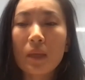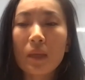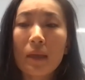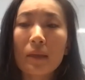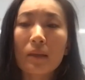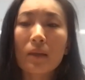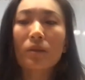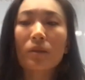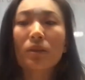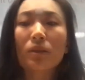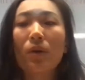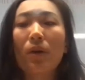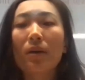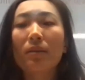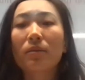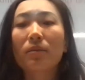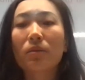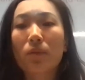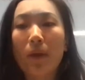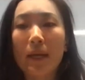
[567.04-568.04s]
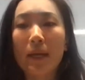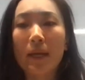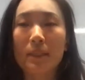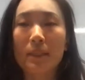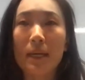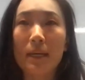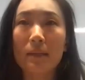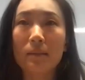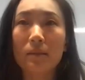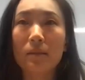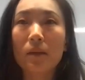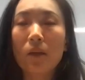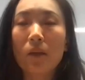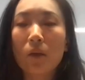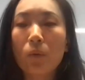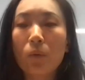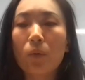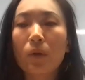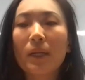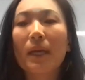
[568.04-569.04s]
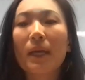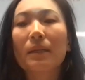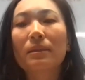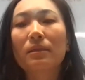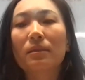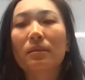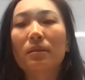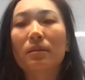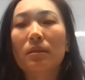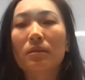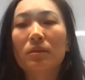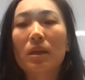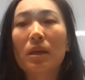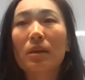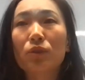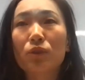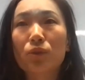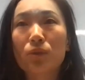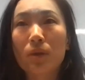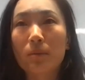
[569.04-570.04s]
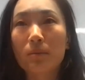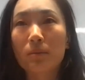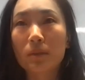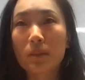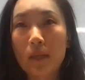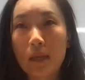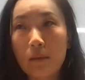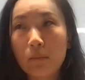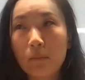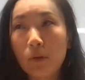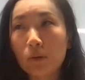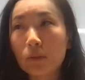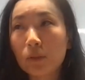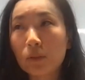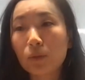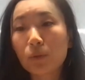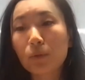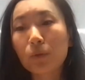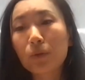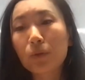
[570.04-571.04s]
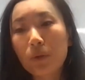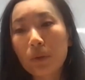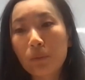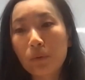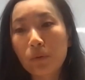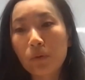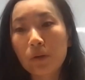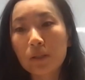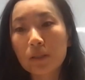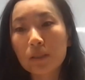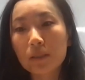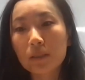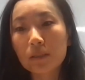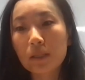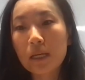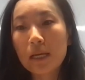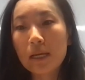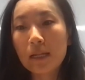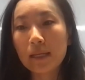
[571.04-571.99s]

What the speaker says: And also on the right side, what are the downstream tables or reports?